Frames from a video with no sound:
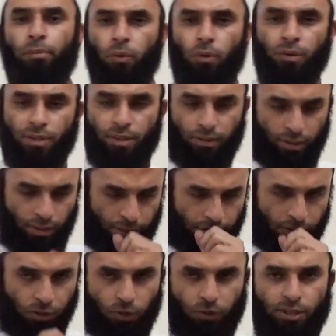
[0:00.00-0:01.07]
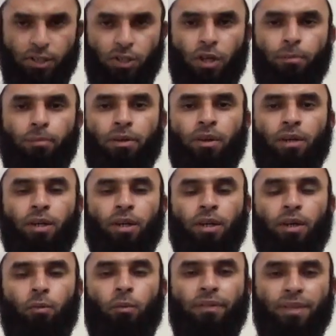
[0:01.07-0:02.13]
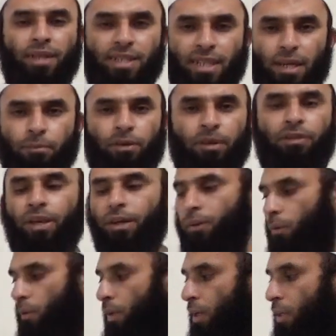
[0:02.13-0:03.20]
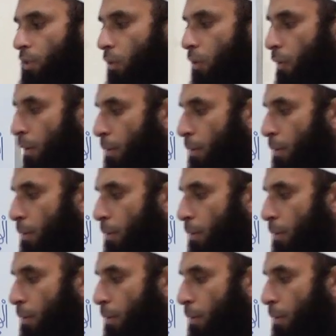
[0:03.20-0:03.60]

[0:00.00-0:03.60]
pause, a short stop, with the same breath carry on. So,